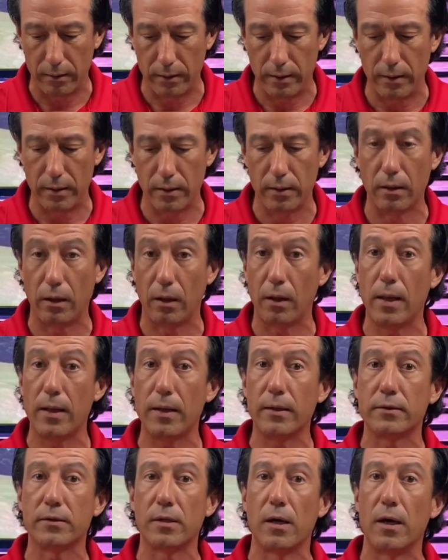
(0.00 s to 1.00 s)
And a lot
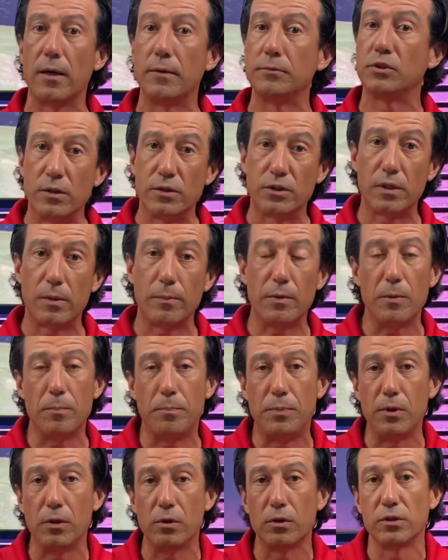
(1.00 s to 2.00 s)
of times, some of the
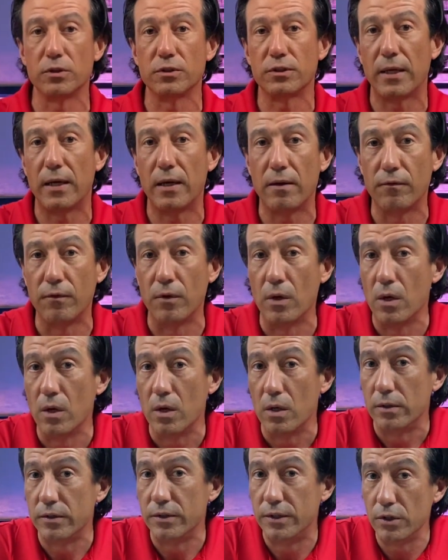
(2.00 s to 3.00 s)
builders have
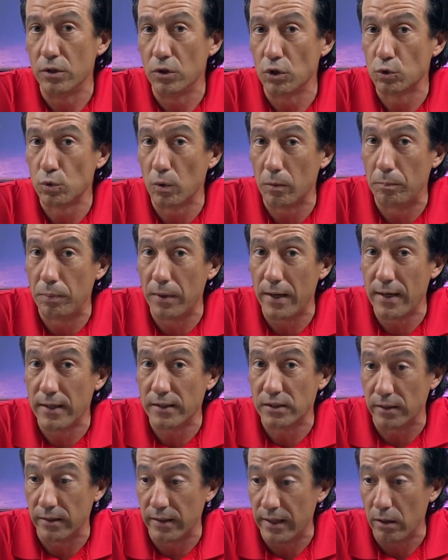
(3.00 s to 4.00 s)
deals with
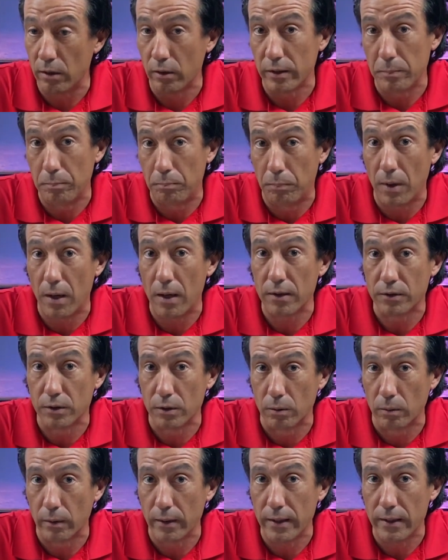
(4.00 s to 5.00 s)
banks and they already bought the
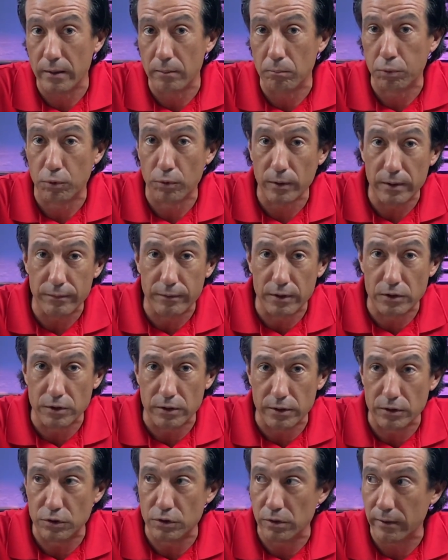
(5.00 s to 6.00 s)
rate
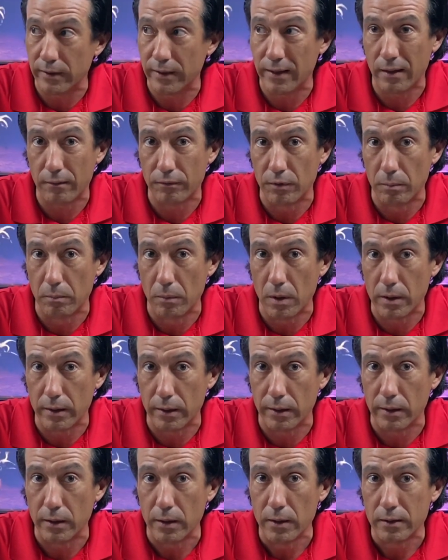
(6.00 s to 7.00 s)
previously, so they have the
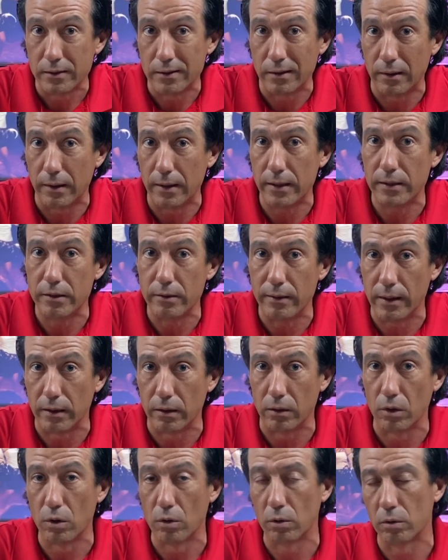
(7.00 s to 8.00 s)
money to lend you at a
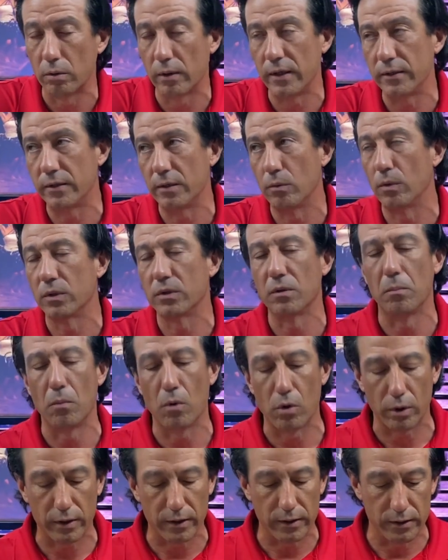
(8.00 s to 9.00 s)
lower rate than what the
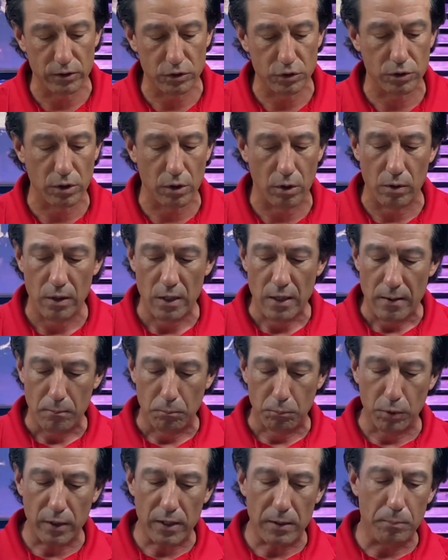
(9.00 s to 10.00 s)
market is. So
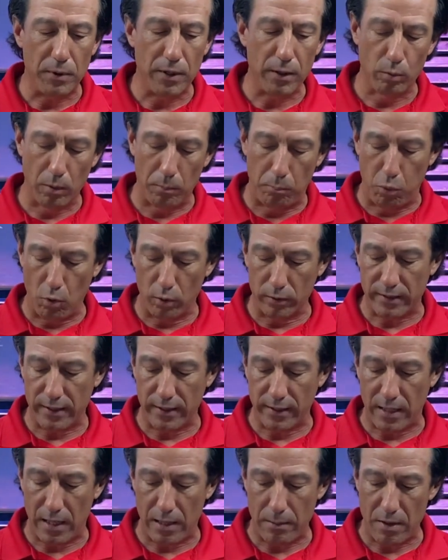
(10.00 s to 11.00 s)
pretty big report
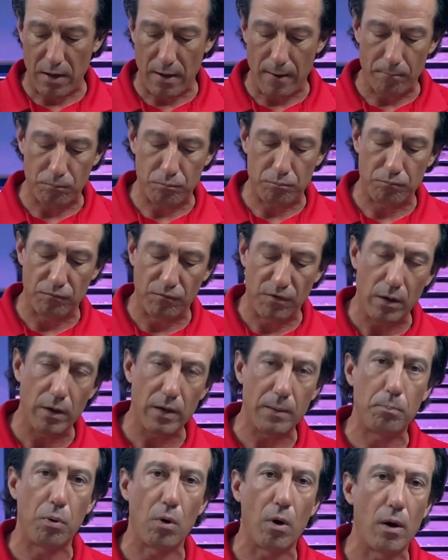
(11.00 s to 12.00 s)
that came out,
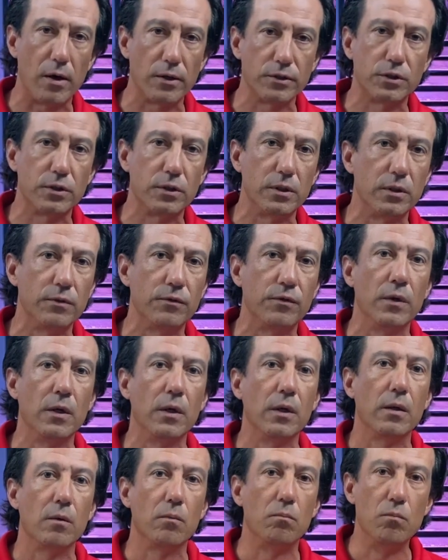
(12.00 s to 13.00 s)
very positive,
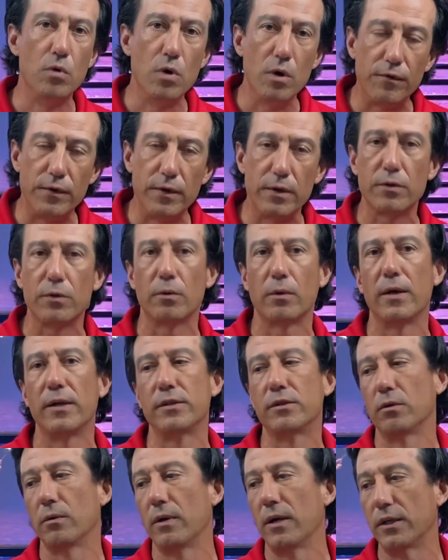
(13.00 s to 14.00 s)
moving in the right
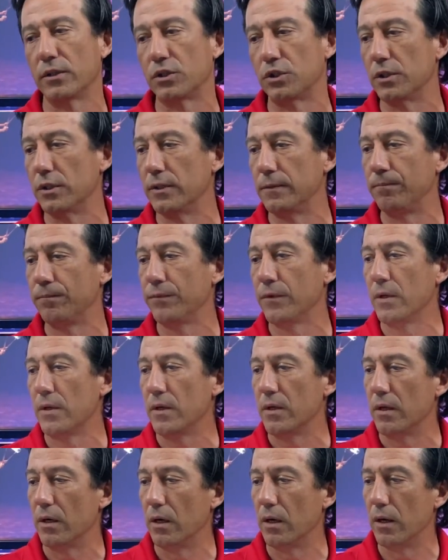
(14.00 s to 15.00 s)
direction.
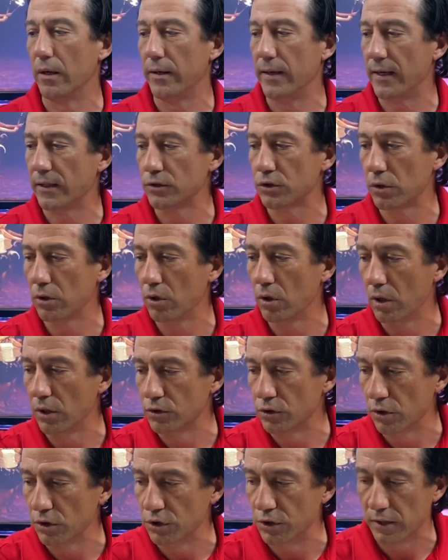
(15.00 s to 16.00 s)
National
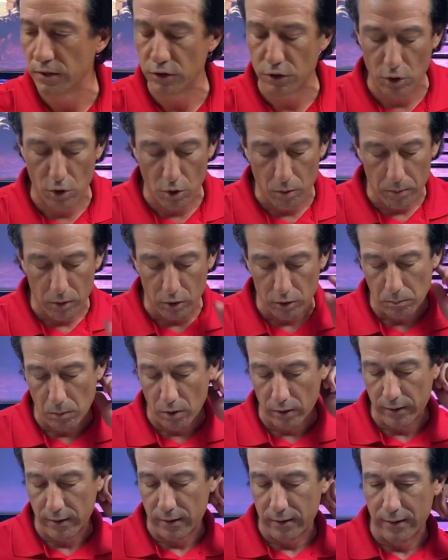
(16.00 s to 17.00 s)
Association of Home Builder
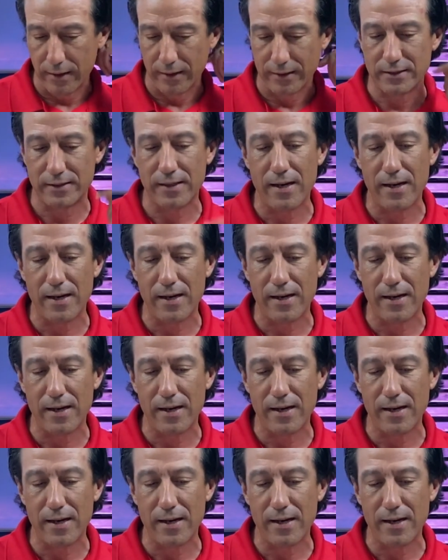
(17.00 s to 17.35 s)
Market Index.